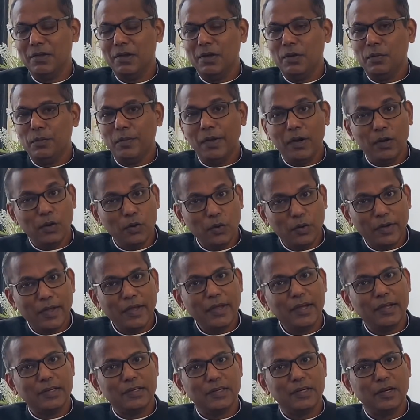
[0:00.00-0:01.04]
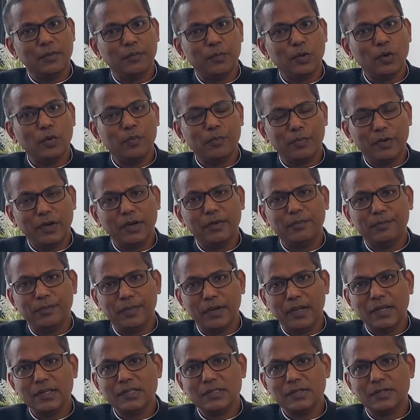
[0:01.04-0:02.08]
we're looking at an appropriate
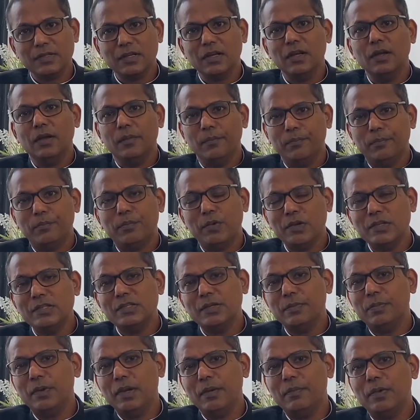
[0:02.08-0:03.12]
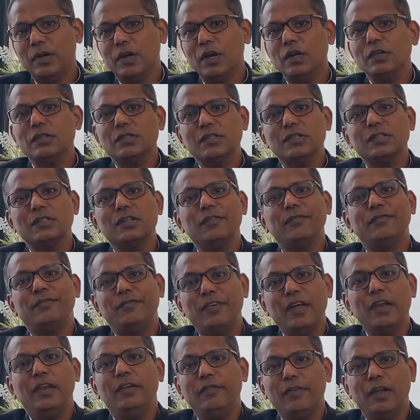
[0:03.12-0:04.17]
place, principally because this is a
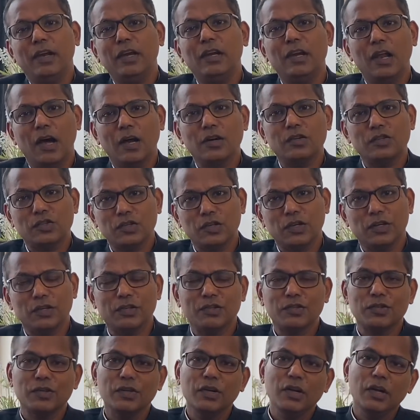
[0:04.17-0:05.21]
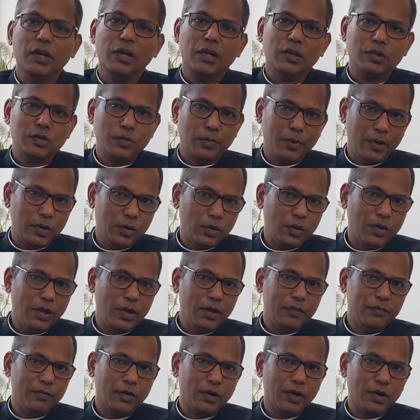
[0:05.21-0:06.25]
very, very large church. And so we're
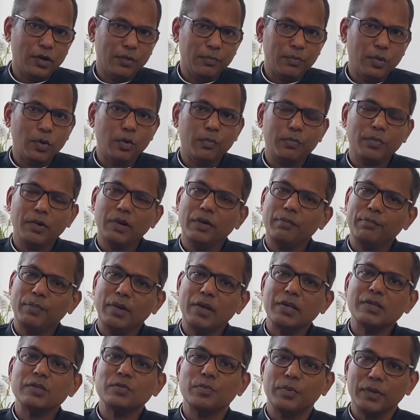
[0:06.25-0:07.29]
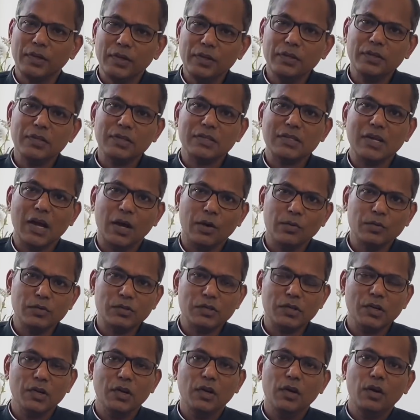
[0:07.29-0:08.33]
looking for an appropriate place within this house
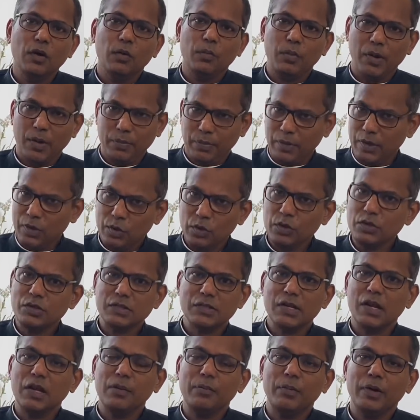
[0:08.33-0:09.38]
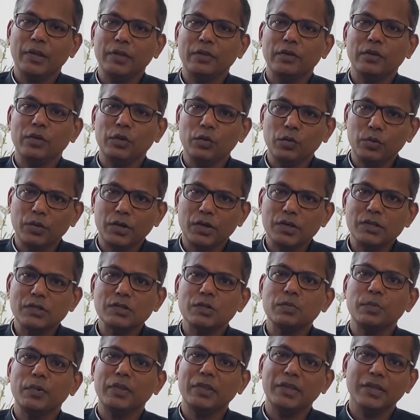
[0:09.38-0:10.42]
where we could celebrate the
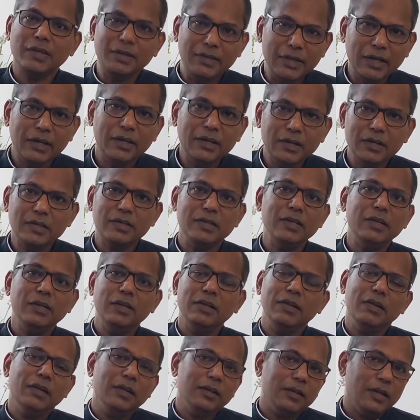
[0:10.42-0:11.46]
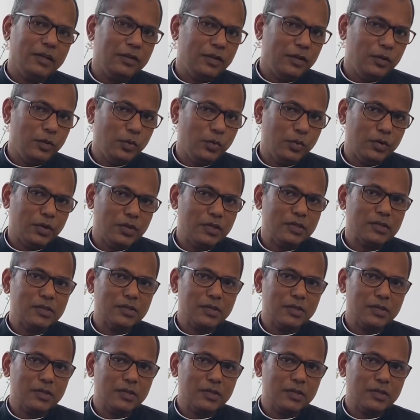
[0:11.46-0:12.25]
Eucharist with the dignity that the Eucharist